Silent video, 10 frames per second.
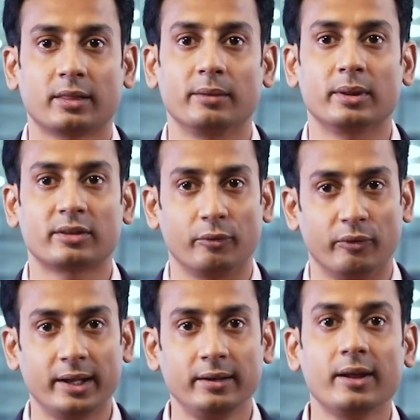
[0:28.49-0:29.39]
Semester
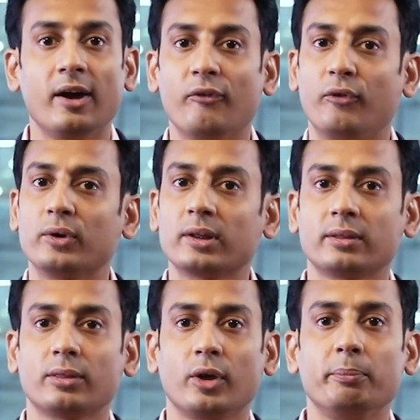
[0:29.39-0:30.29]
one
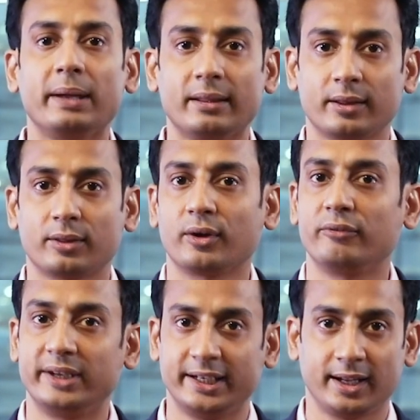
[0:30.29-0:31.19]
focuses on basics
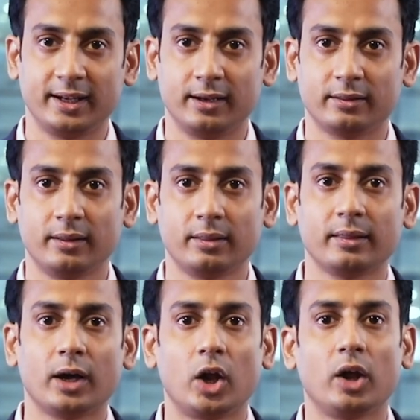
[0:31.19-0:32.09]
of data analysis,